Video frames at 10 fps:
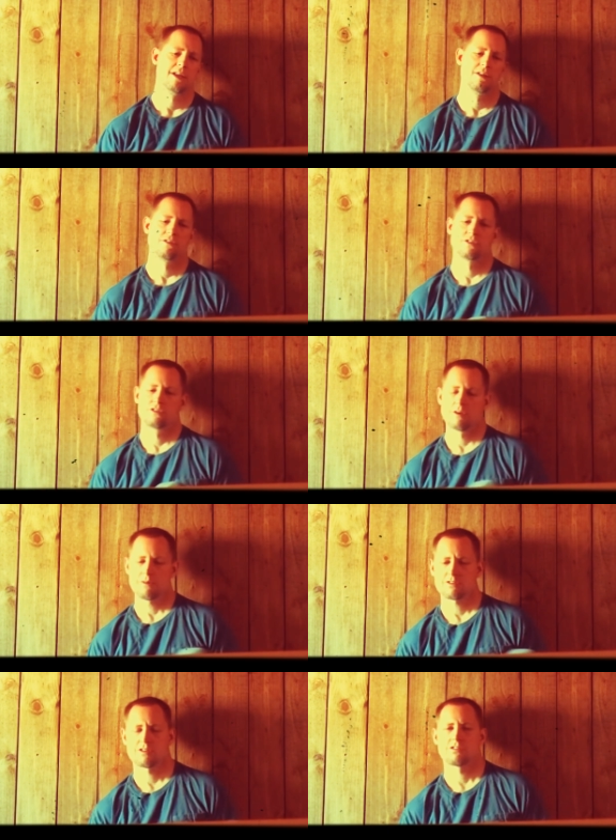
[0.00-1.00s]
some of
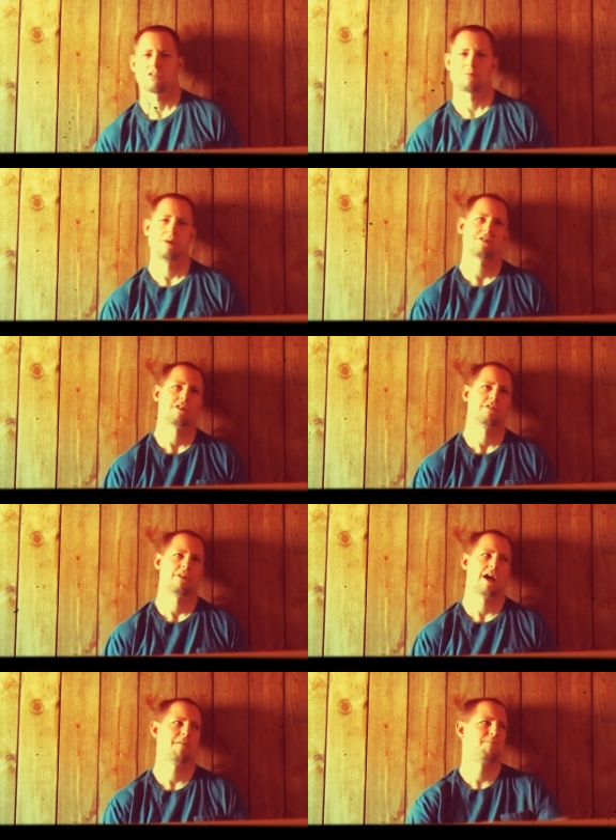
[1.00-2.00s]
that stuff's expensive.
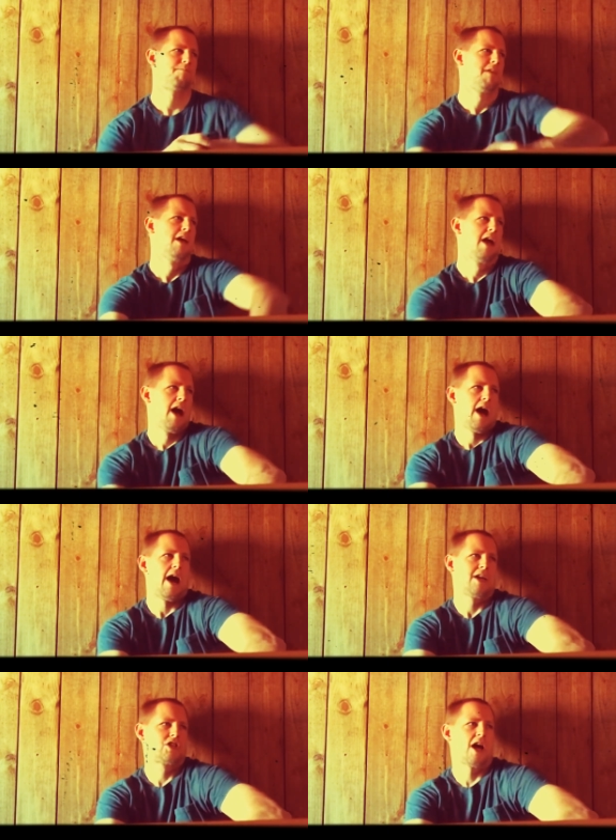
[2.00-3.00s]
And
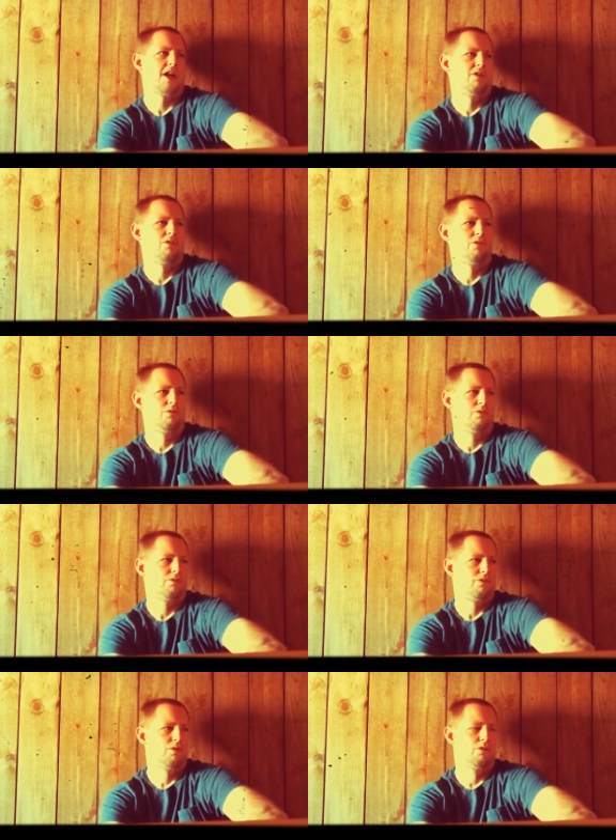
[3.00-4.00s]
I try to
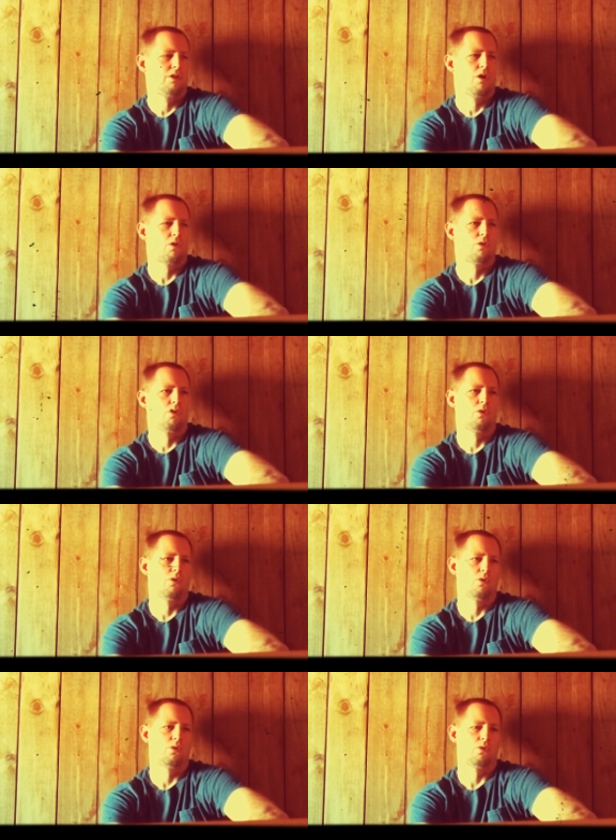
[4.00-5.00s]
do
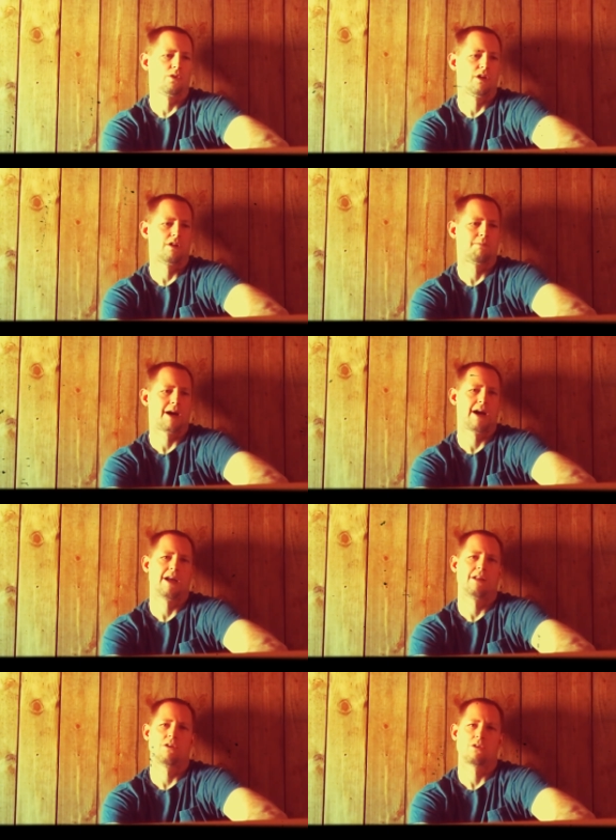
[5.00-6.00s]
local, you know, buy
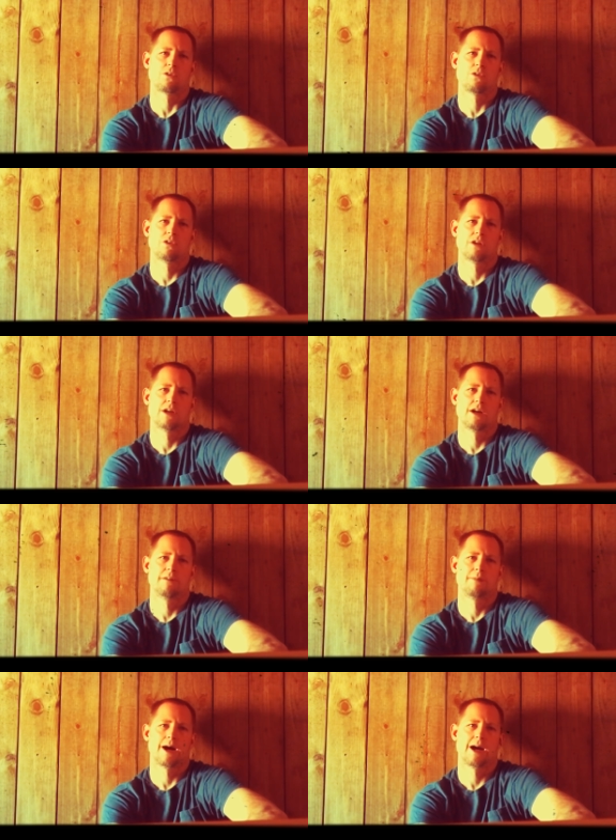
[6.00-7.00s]
local,
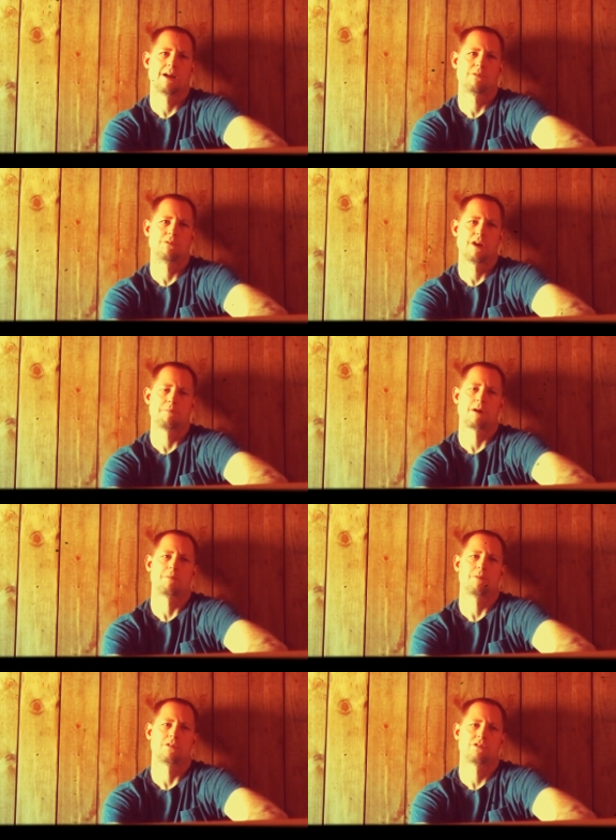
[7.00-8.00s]
buy
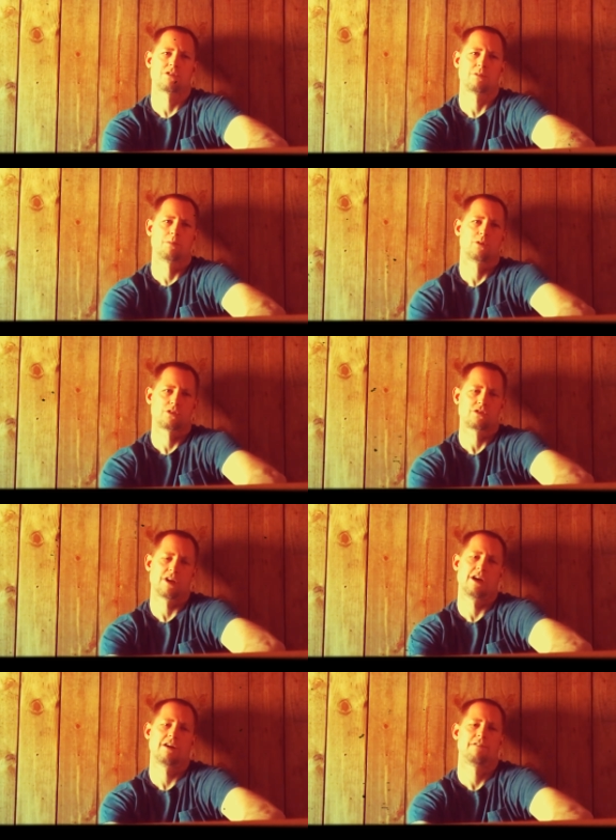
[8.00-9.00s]
repurposable
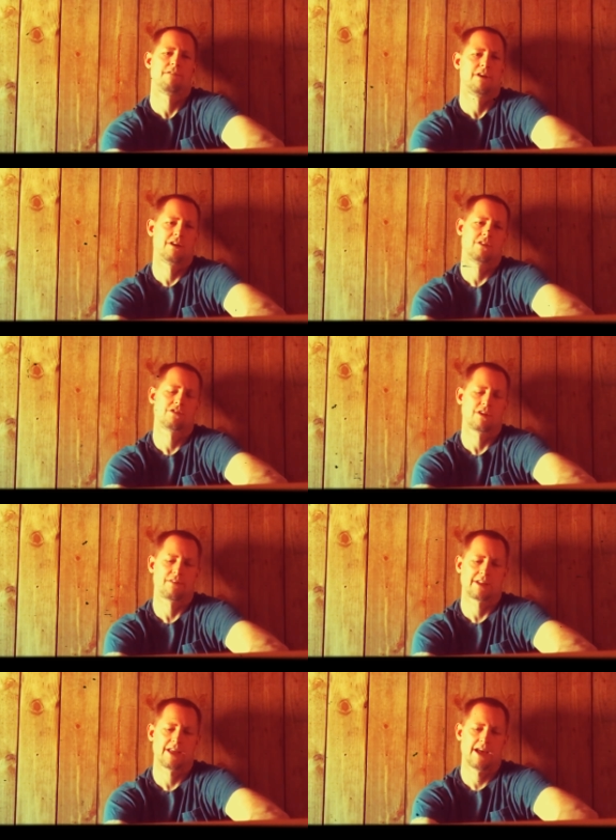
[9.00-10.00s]
stuff, stuff
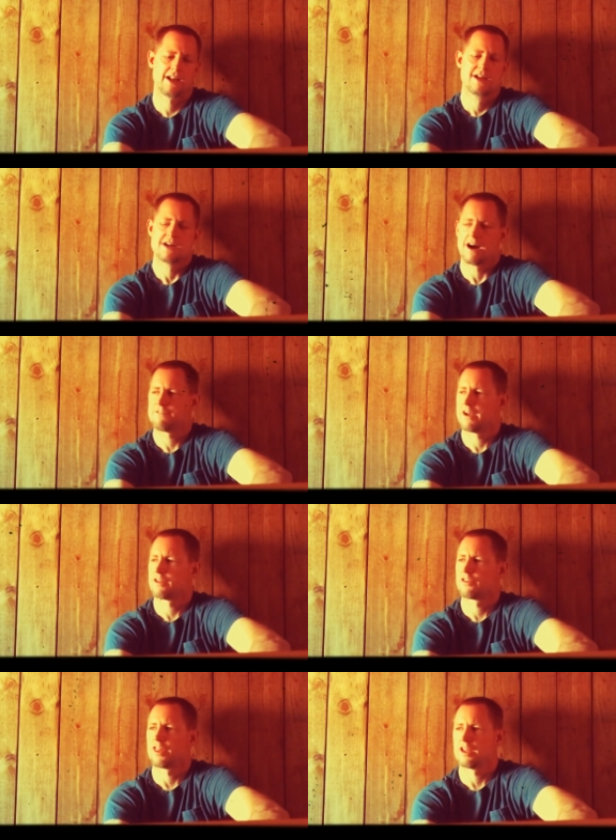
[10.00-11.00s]
like that. I
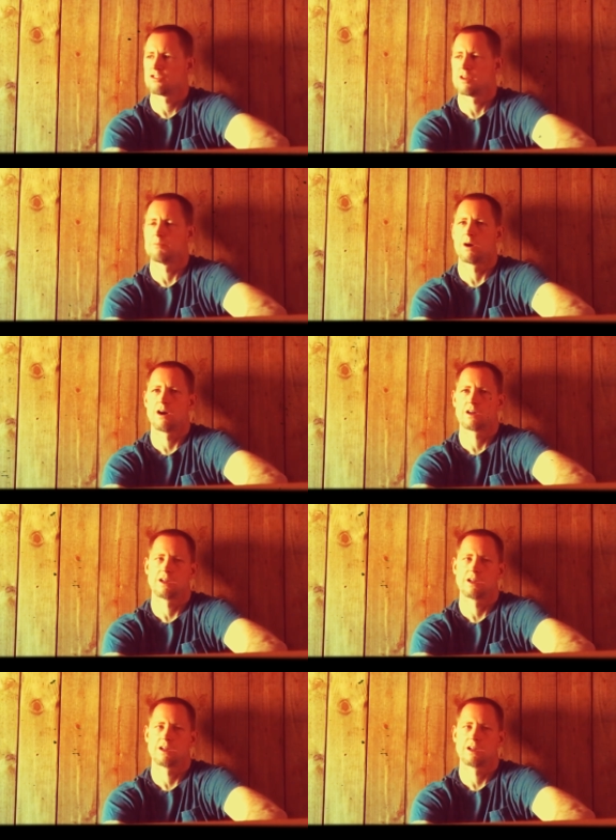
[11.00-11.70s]
found things at a bargain,